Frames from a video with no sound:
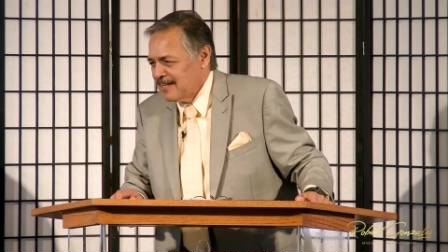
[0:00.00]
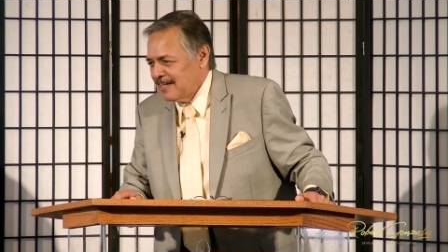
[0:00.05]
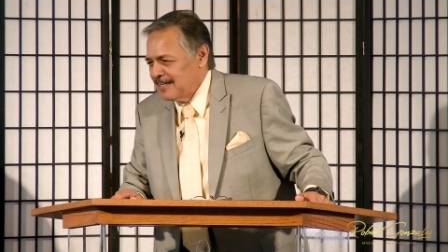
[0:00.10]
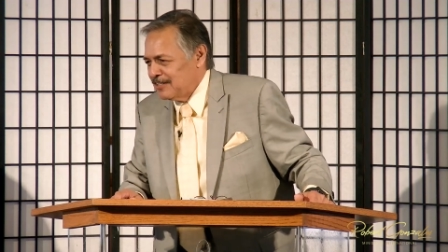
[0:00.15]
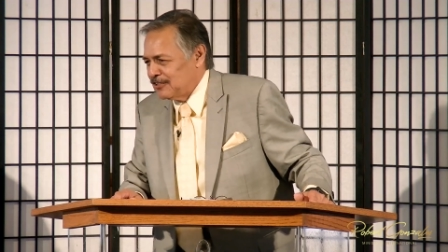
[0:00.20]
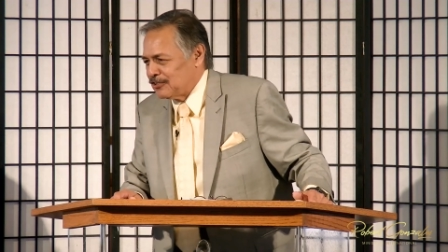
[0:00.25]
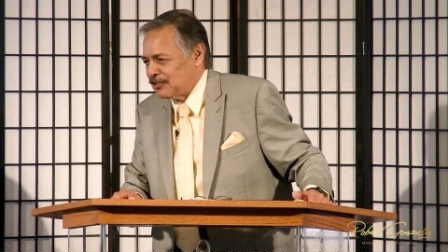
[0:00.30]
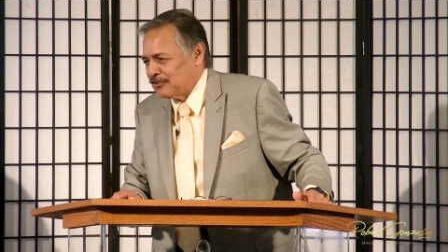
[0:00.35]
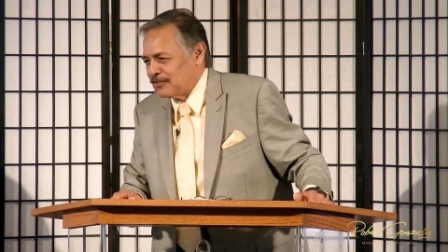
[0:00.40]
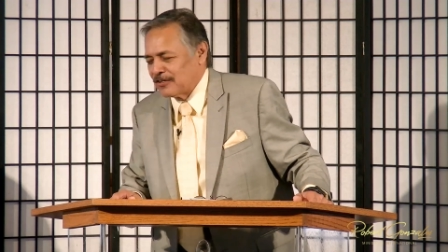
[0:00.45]

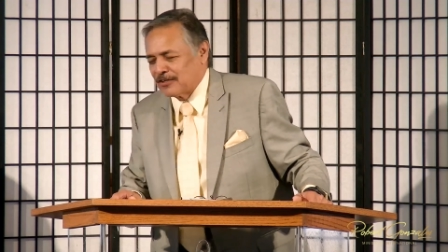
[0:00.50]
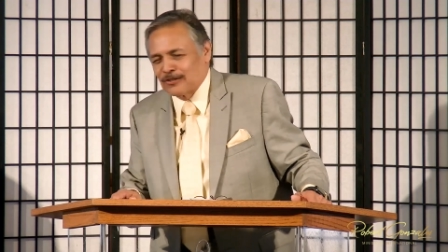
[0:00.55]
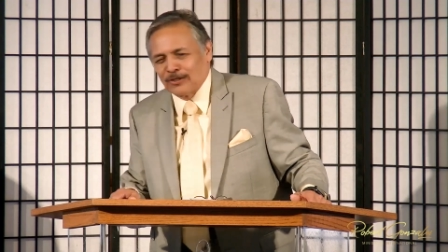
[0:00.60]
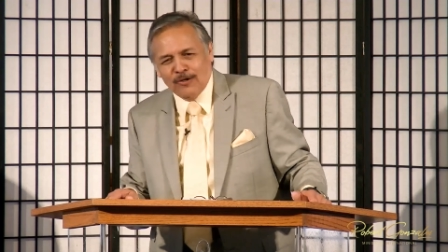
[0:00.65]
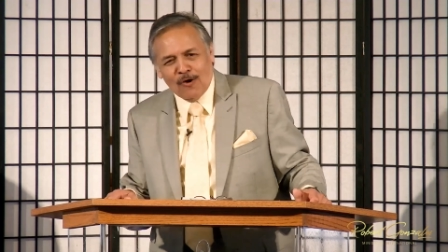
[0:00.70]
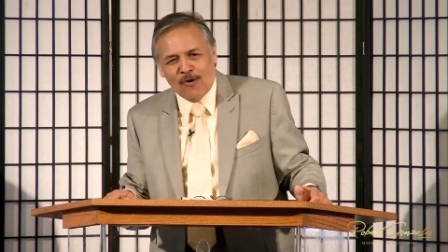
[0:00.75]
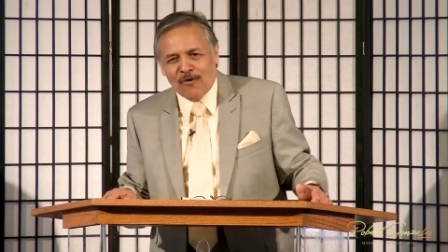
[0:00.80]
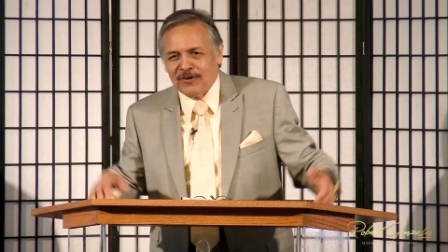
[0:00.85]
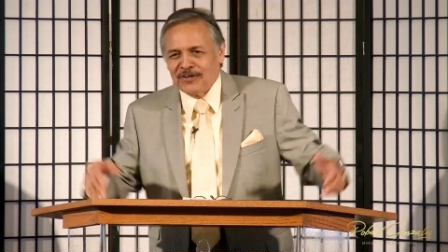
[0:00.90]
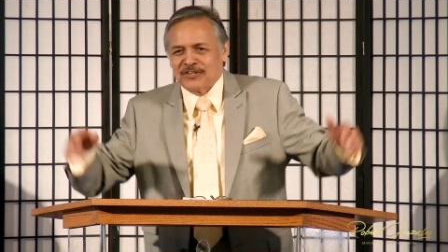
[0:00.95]
into the
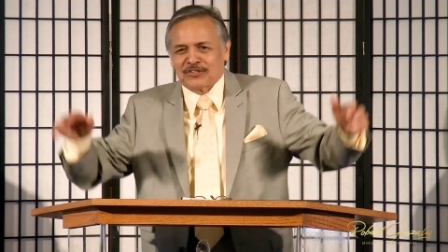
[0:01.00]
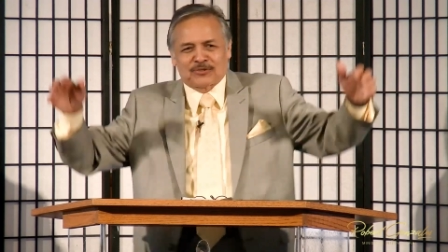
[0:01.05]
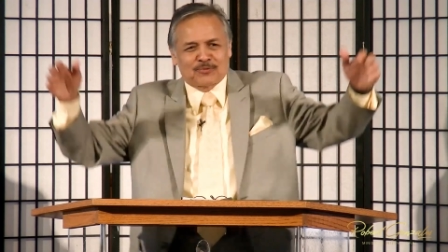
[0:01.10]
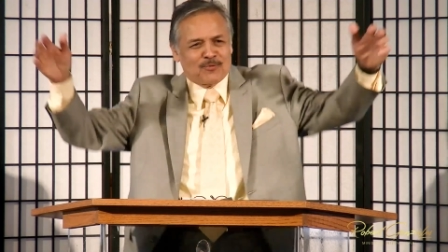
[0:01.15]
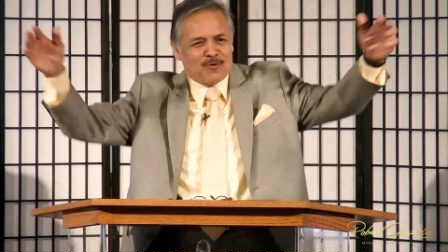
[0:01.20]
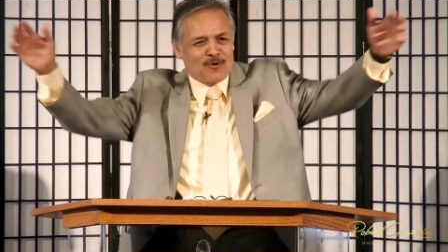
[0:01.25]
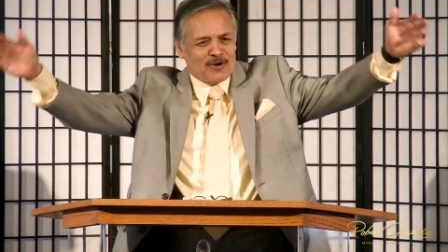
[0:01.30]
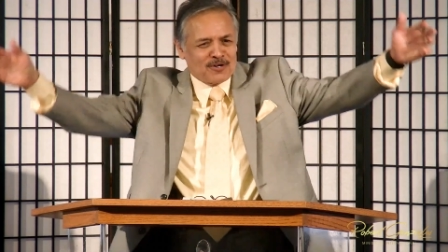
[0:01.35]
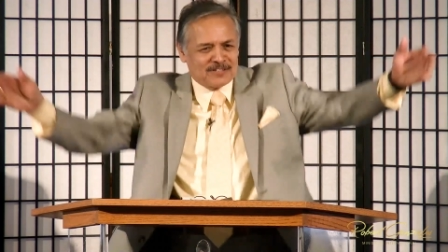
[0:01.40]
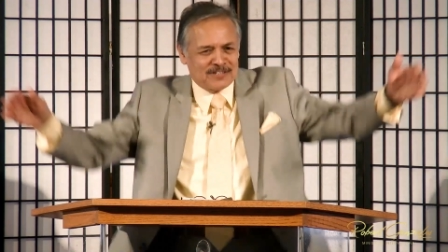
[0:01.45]
glorious
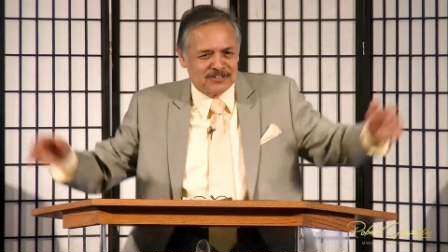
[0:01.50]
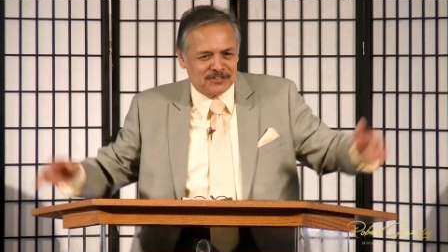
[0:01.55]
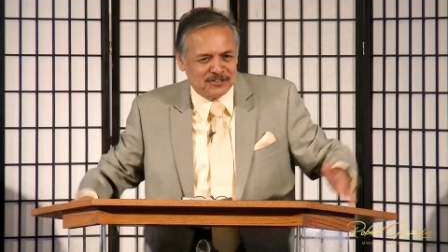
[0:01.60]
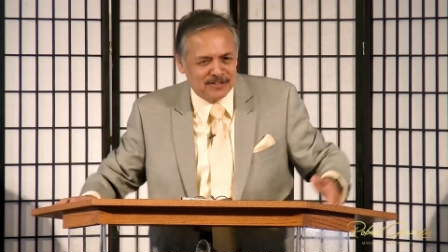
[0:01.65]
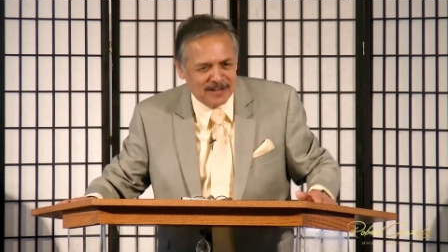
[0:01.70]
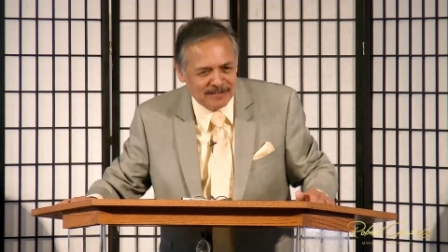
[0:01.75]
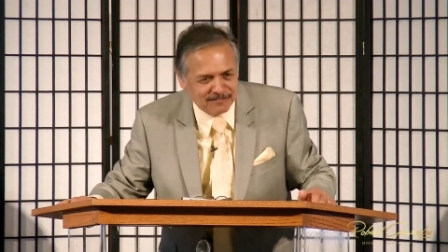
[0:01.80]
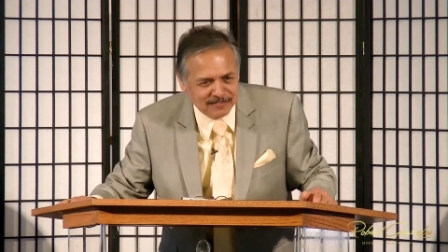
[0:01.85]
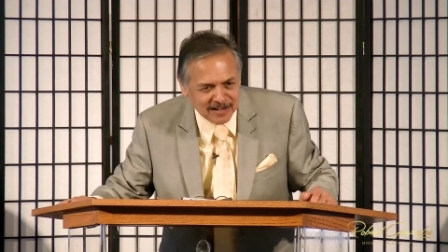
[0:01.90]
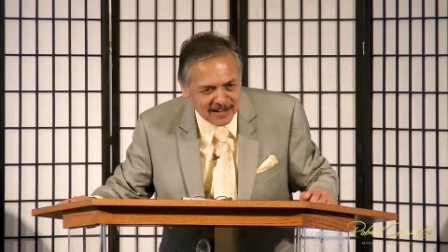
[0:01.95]
work that
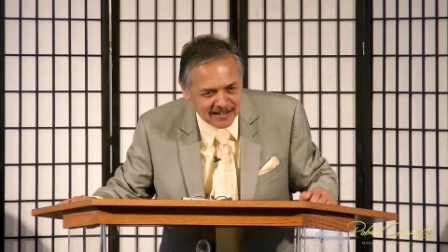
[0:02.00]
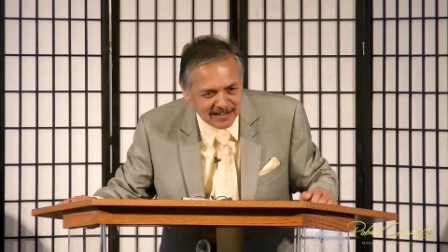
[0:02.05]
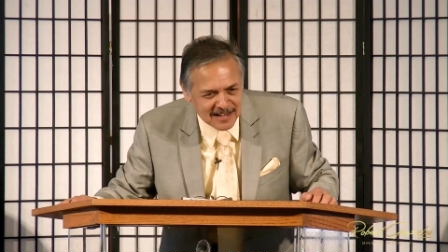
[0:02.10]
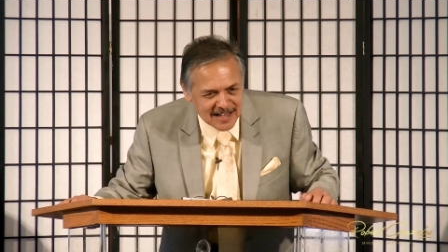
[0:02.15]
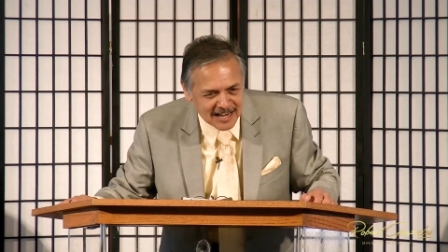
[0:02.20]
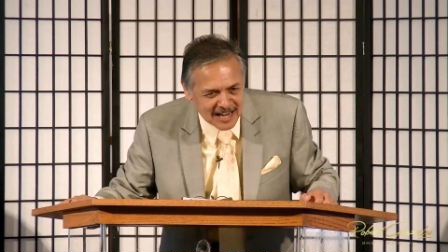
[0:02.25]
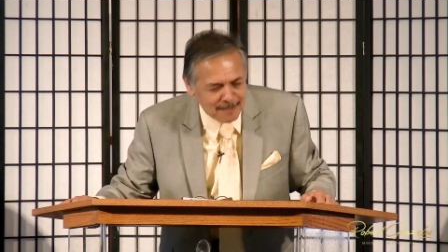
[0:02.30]
you have done.